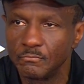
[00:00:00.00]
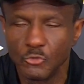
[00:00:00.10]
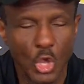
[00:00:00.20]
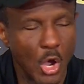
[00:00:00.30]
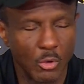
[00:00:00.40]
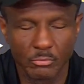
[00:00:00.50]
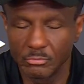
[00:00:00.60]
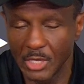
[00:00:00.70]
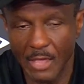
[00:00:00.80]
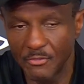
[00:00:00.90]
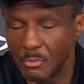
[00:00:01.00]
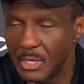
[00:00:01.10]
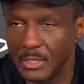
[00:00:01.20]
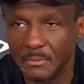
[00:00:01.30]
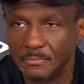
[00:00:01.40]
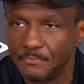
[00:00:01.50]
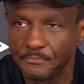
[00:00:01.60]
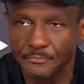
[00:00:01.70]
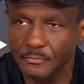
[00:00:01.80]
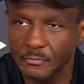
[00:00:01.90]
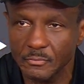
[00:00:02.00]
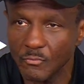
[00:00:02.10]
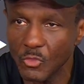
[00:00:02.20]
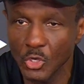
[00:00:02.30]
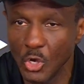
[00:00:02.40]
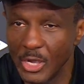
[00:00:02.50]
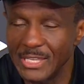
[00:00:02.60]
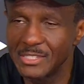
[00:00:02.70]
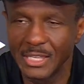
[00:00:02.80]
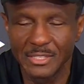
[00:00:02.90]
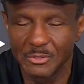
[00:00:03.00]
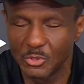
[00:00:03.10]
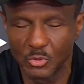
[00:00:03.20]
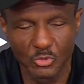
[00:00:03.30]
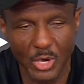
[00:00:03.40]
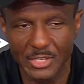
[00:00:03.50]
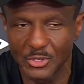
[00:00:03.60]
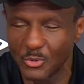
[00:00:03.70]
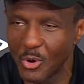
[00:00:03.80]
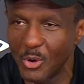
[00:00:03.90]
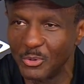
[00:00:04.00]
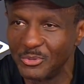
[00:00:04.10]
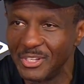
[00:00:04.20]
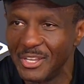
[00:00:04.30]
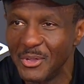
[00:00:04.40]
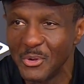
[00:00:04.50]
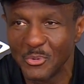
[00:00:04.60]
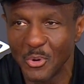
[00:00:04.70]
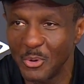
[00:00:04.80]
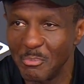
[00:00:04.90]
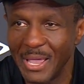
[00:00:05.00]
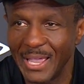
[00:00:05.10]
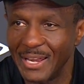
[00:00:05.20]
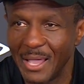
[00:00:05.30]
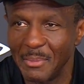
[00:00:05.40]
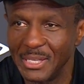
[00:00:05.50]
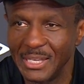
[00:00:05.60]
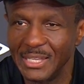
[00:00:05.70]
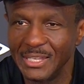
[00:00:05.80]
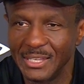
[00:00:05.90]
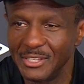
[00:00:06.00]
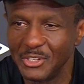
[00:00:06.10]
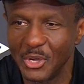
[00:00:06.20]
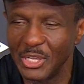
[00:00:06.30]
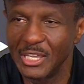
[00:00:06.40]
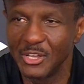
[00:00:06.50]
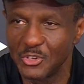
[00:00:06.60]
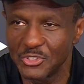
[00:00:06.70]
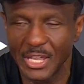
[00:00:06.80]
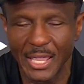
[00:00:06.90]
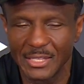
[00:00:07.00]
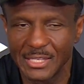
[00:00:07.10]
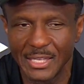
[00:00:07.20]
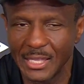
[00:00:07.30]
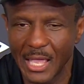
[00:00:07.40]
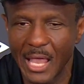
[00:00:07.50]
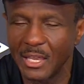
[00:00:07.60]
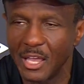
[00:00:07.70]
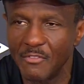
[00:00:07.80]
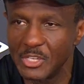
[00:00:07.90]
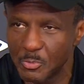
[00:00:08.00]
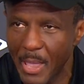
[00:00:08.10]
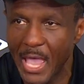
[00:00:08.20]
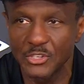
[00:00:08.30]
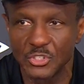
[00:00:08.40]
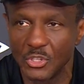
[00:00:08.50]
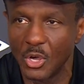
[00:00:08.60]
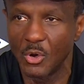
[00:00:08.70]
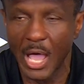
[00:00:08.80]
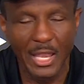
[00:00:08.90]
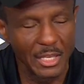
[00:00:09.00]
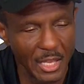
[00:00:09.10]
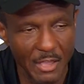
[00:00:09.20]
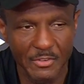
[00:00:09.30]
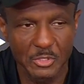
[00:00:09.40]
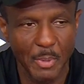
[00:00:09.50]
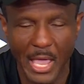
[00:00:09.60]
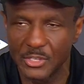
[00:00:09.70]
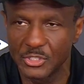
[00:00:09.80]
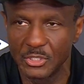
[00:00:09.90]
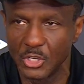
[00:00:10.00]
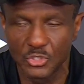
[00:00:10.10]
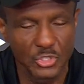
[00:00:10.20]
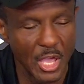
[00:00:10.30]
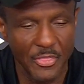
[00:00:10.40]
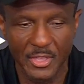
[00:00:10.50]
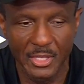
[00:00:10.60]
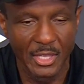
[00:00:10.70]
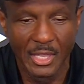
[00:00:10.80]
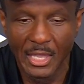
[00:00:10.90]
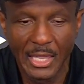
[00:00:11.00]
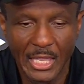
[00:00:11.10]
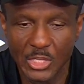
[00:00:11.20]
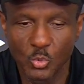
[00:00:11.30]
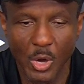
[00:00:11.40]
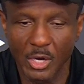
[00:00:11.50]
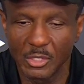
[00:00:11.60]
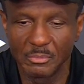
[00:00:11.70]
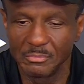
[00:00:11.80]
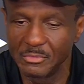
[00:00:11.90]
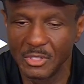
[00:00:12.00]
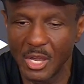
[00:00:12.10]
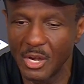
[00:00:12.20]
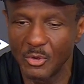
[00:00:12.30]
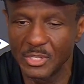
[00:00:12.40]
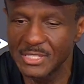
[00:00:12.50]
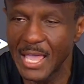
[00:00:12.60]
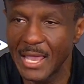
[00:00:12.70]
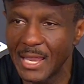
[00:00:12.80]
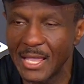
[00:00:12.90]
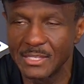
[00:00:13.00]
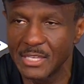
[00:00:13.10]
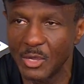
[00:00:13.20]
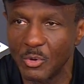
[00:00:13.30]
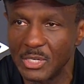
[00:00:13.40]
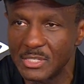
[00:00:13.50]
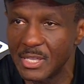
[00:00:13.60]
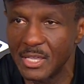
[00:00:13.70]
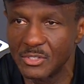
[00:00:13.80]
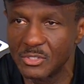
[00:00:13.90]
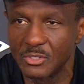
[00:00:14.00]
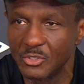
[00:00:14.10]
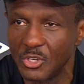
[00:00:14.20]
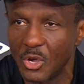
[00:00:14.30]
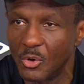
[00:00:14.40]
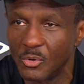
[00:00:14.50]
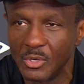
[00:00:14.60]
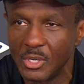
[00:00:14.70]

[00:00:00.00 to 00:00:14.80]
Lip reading: No, not for me. You know, Drake's a grown man. I mean, he understands. I love his passion, though. I love his passion. There's nothing. He's welcome there on the sideline saying what he says, you know,